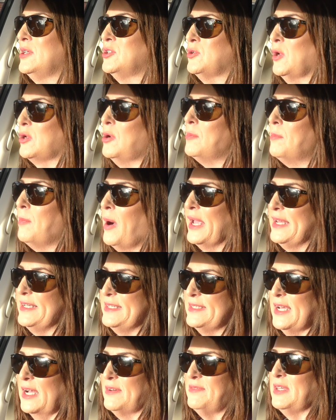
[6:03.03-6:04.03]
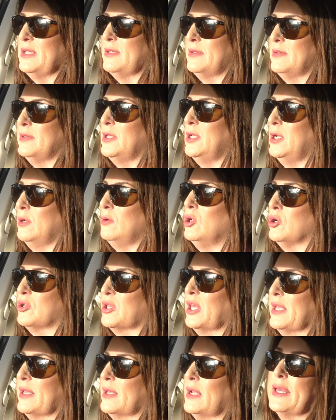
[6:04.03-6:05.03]
So I don't mind having,
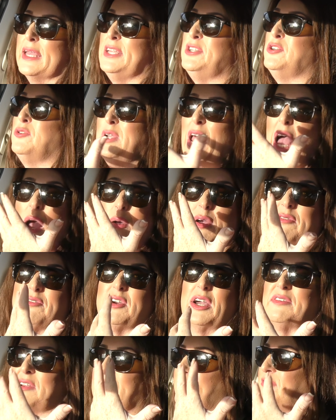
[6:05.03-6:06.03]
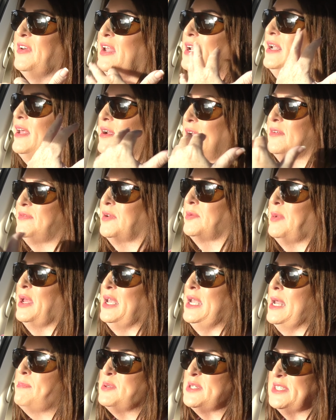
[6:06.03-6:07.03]
looking like I do now. I've had filler, I've had
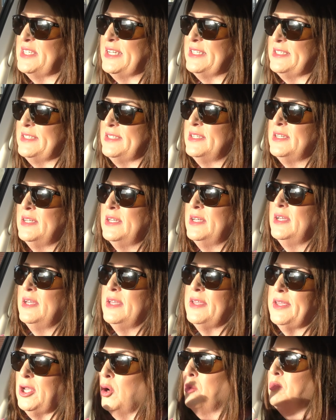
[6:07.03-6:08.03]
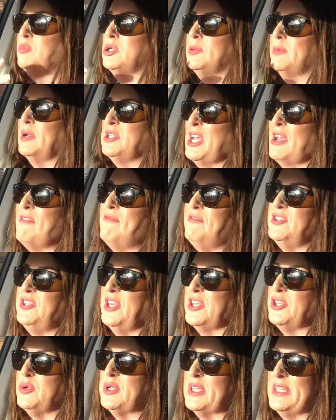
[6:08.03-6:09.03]
my lips done. Pretty much
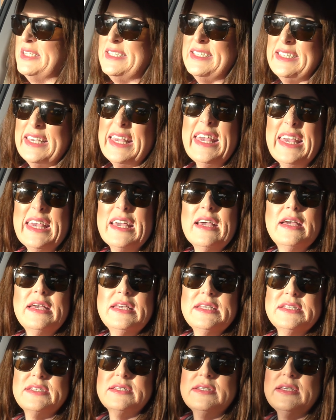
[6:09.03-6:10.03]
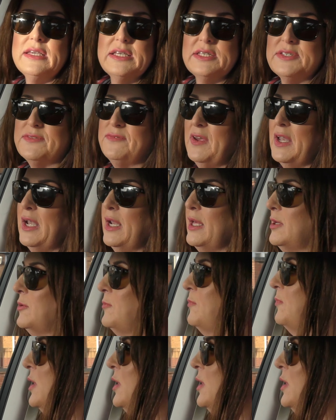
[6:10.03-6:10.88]
everything you can see is filler.